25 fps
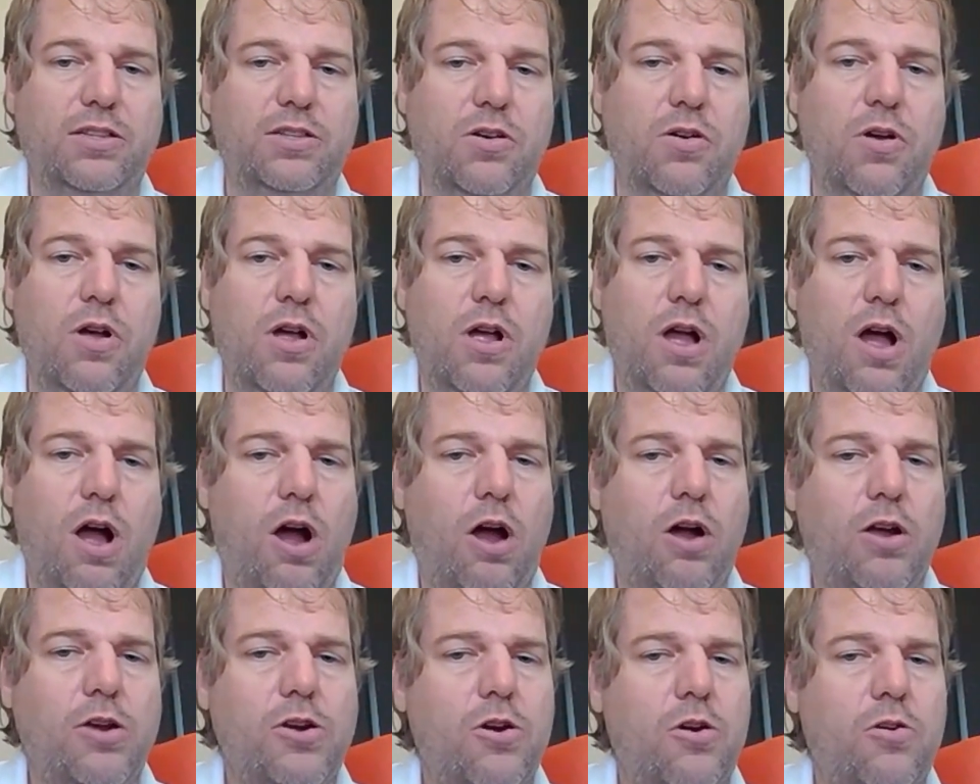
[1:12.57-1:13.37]
So,
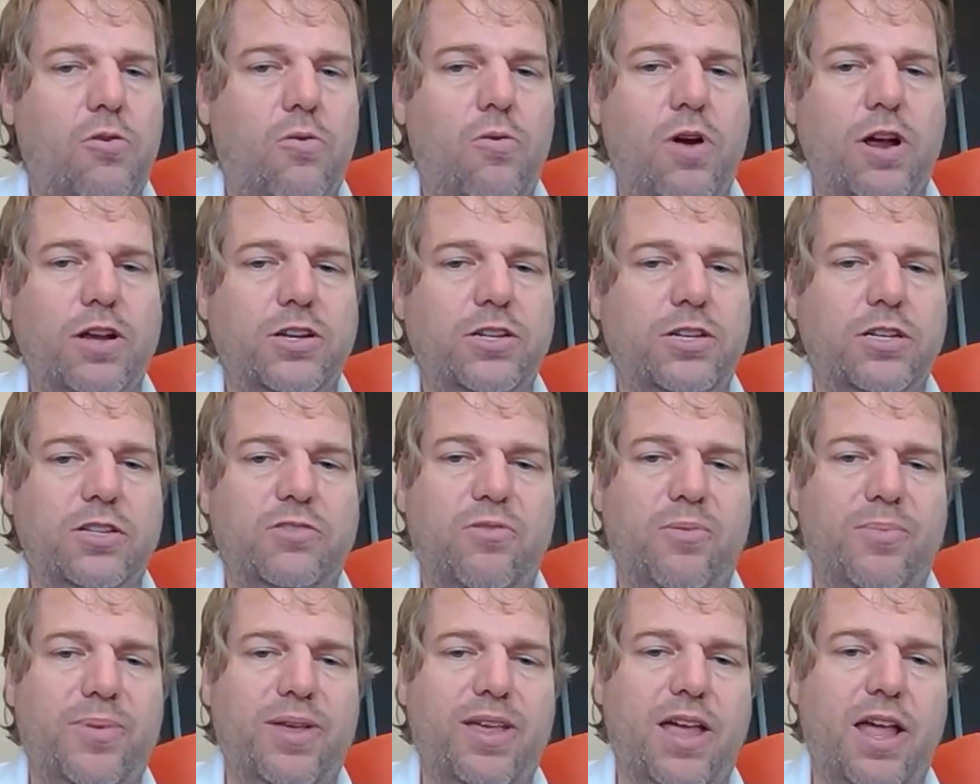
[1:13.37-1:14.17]
all your questions
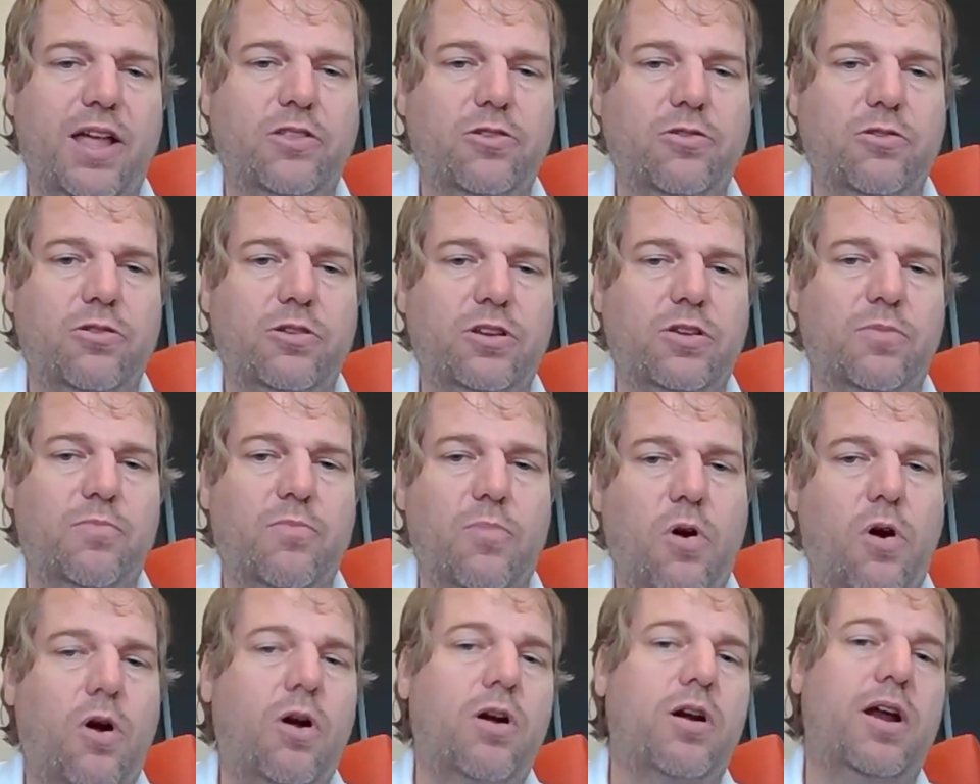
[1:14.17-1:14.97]
will be answered
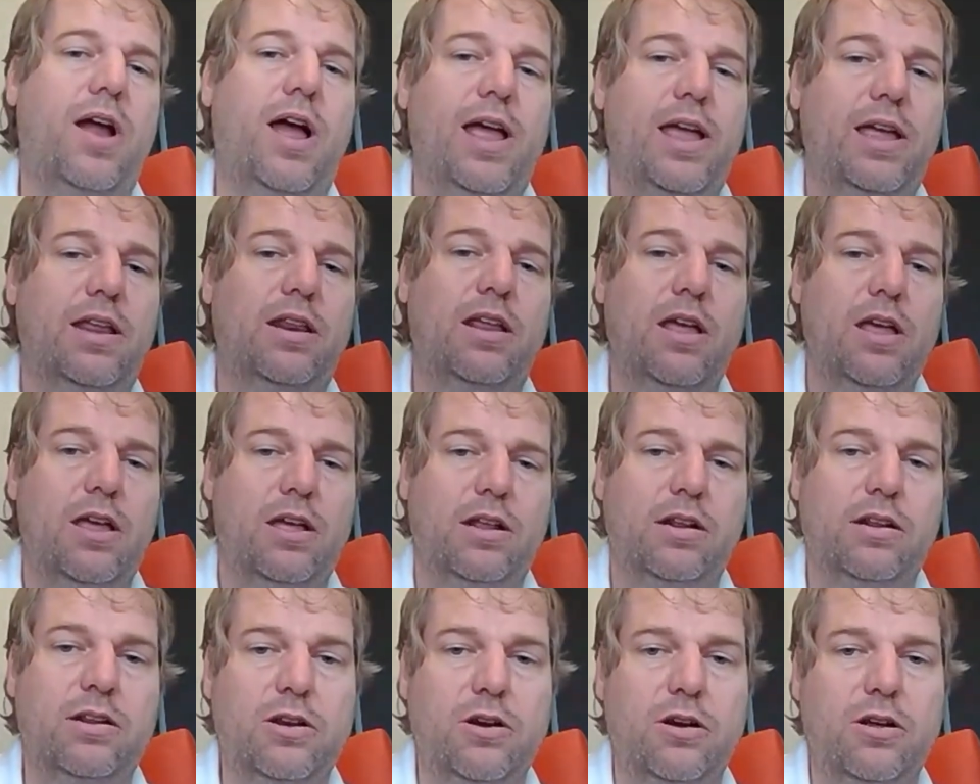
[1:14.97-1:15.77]
tomorrow night
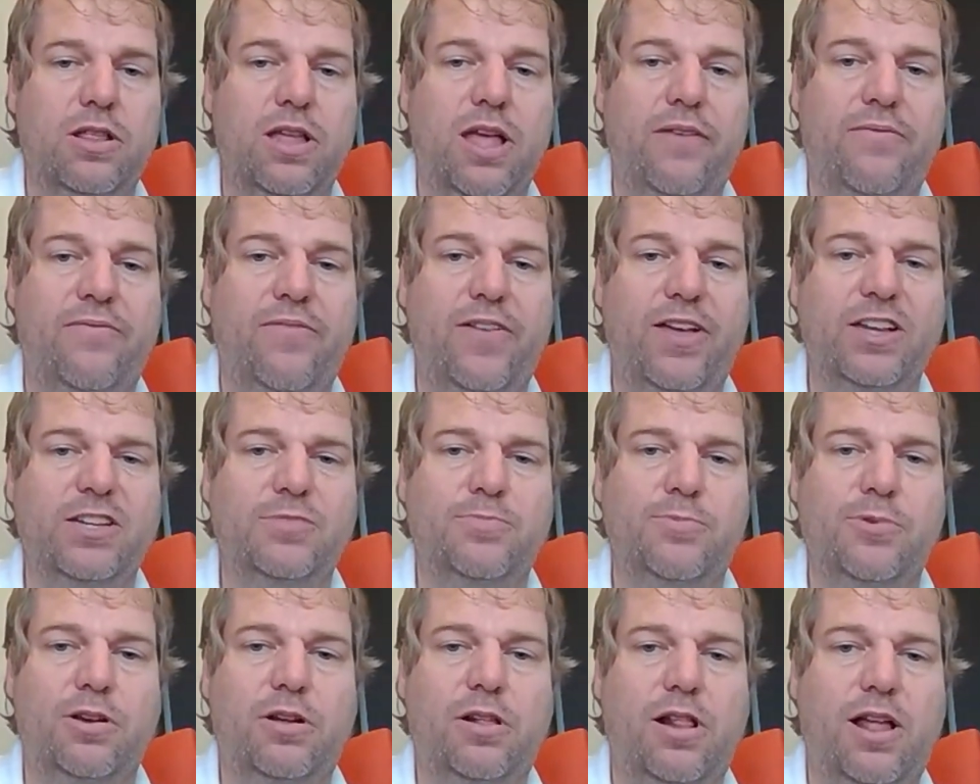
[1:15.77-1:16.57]
during that
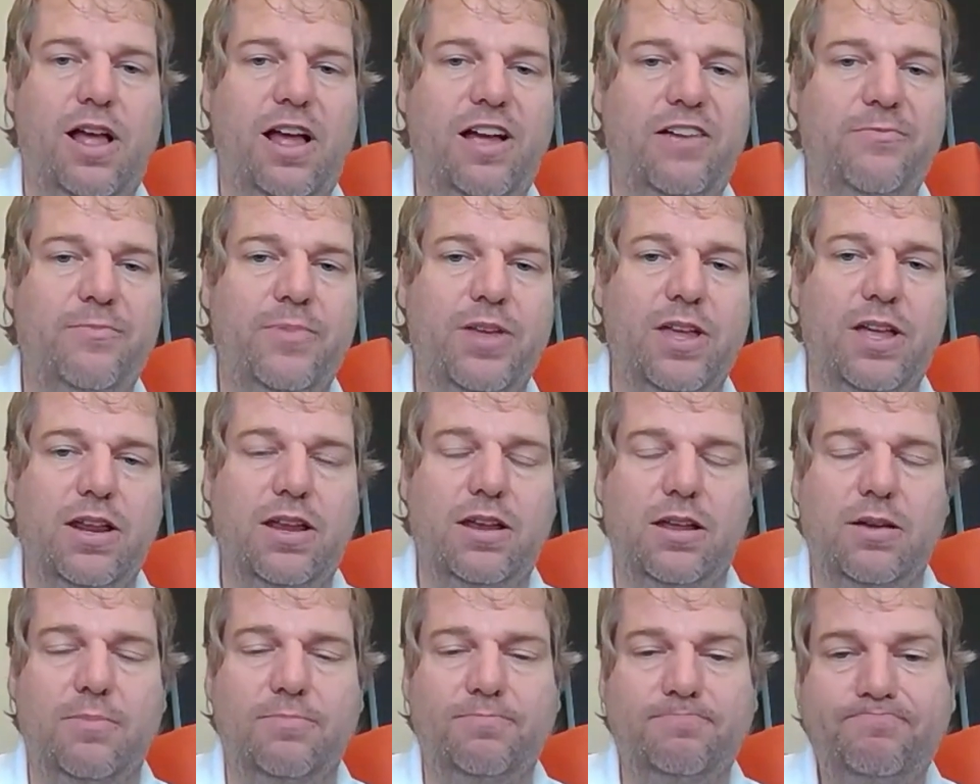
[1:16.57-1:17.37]
Facebook Live
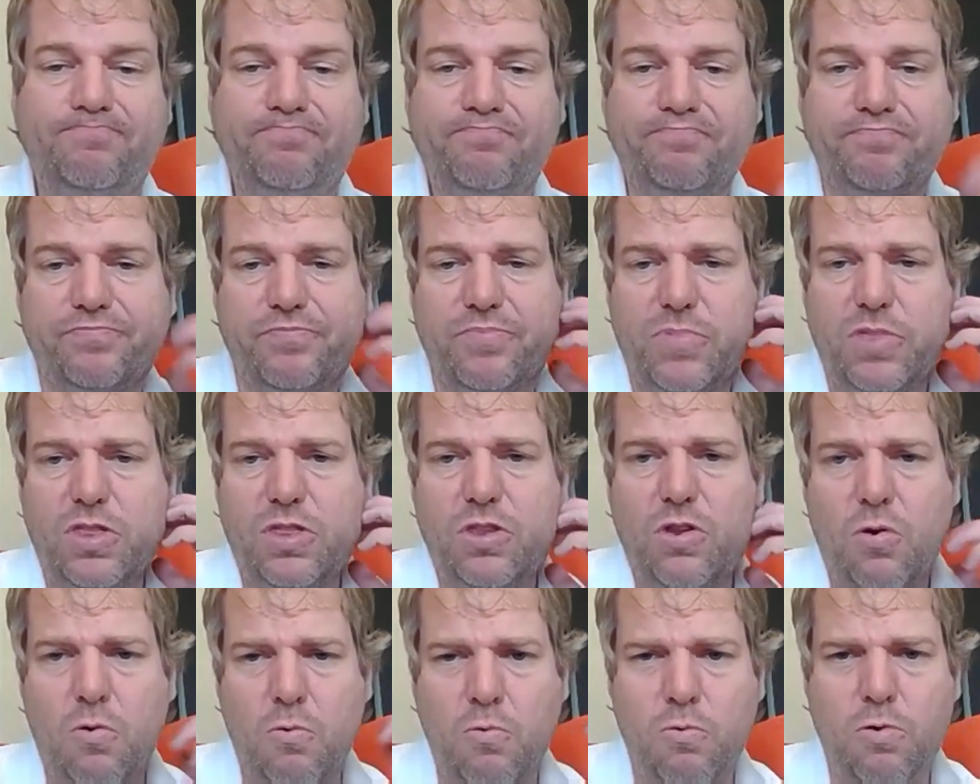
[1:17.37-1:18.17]
meeting.
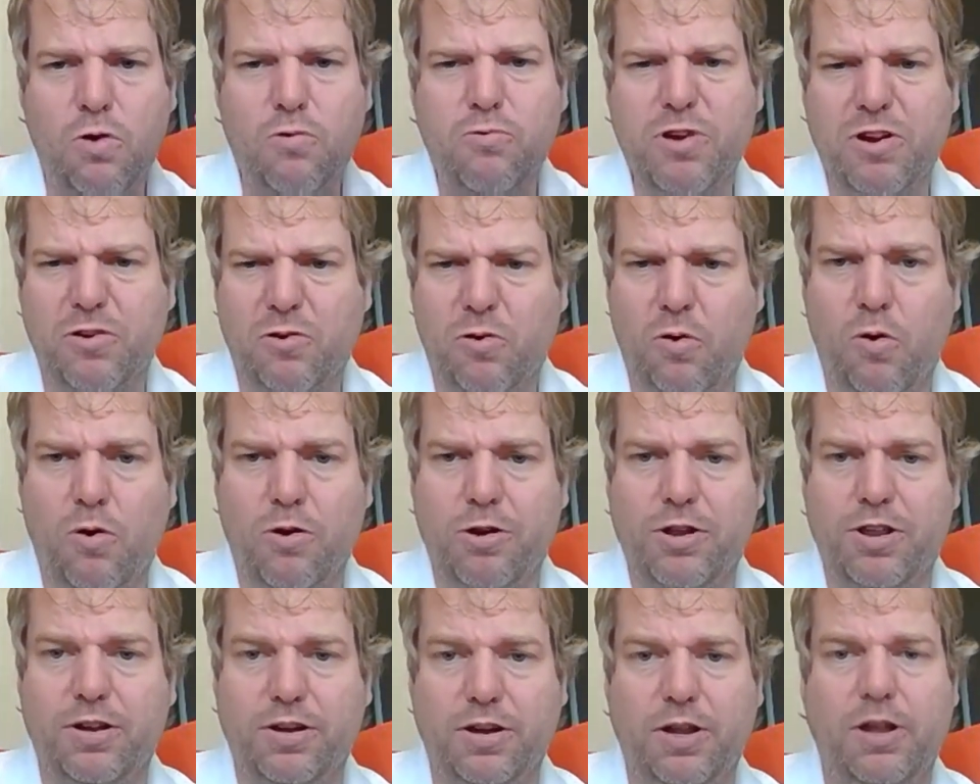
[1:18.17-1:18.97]
And we'll
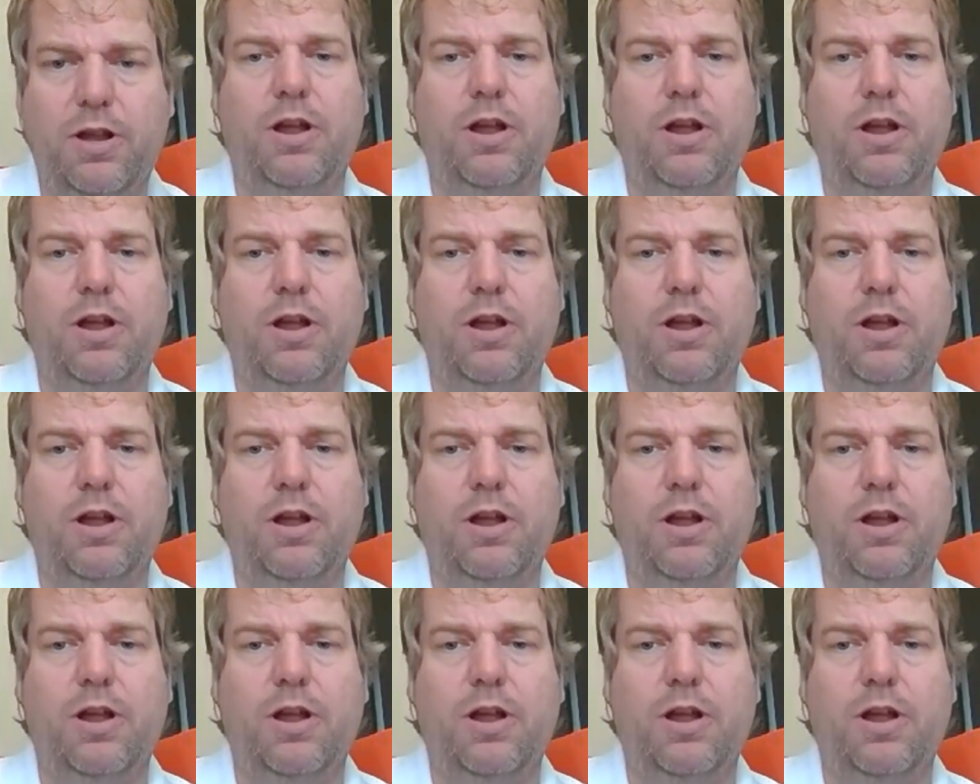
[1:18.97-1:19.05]
record it.